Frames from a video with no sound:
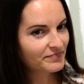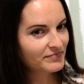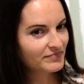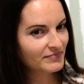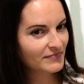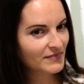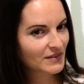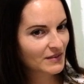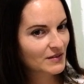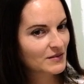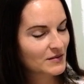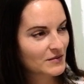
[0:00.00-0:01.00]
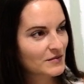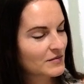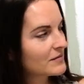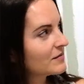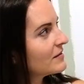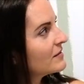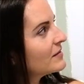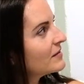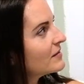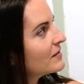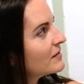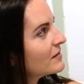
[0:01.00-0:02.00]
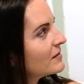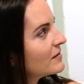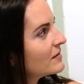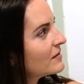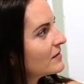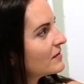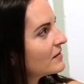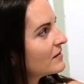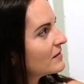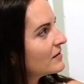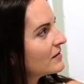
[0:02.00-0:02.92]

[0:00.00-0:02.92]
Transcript: This person isn't speaking.